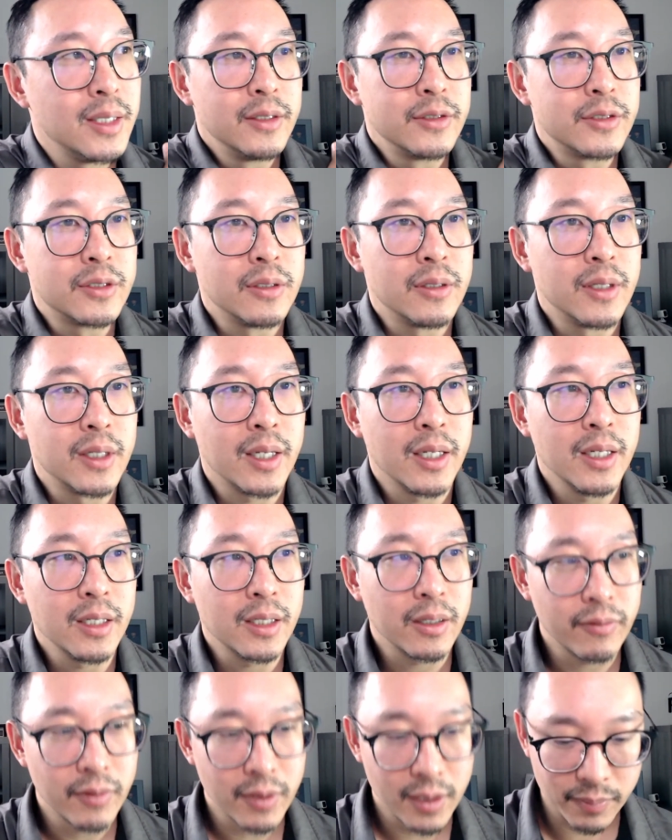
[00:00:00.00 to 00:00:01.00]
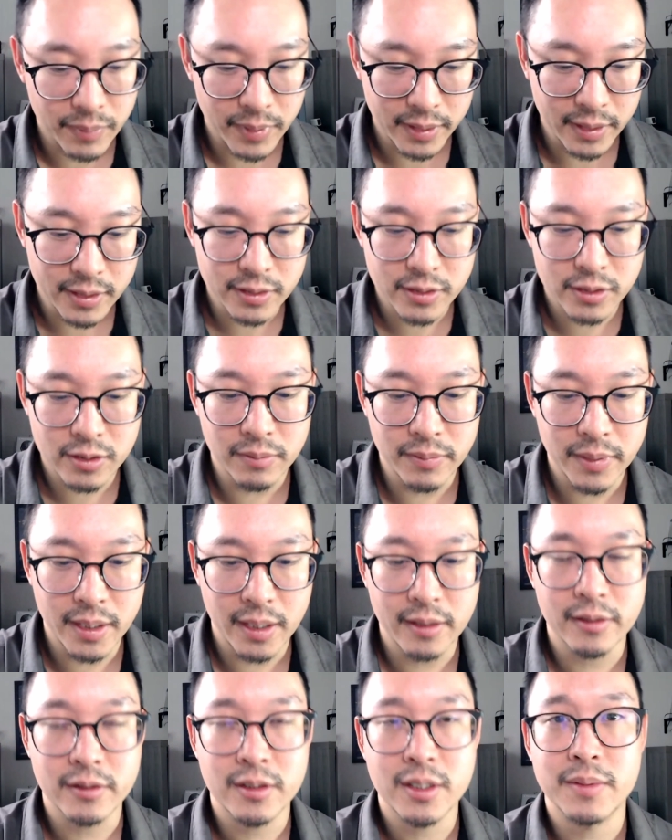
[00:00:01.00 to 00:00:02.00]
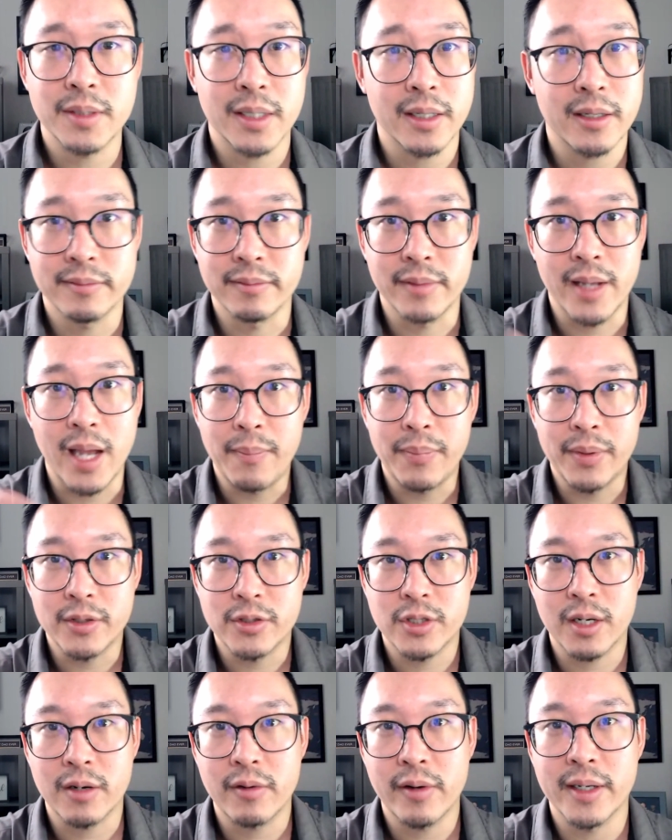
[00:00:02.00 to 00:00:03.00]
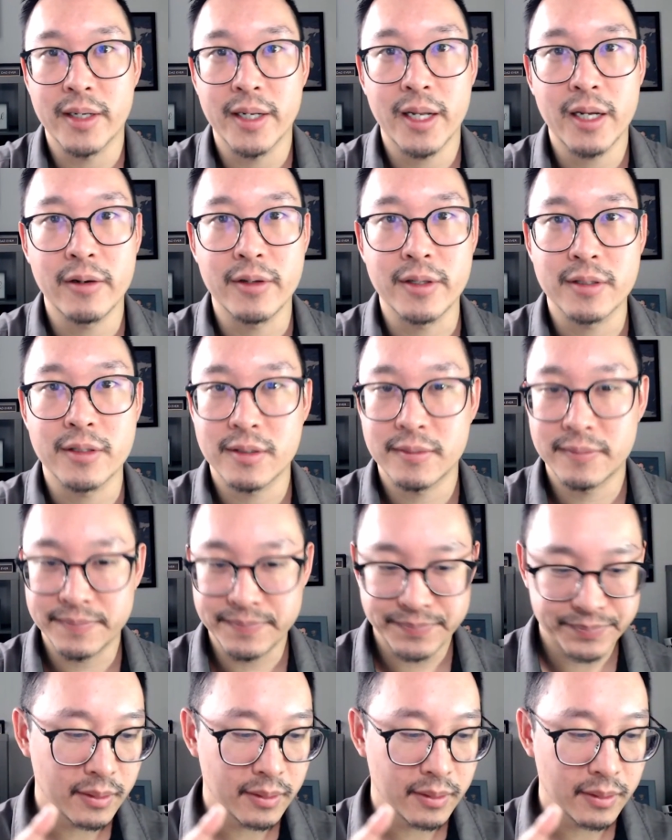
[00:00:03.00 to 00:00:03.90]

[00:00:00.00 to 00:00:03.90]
So that kind of give you that. But there's so many other tips I can happy to share right now is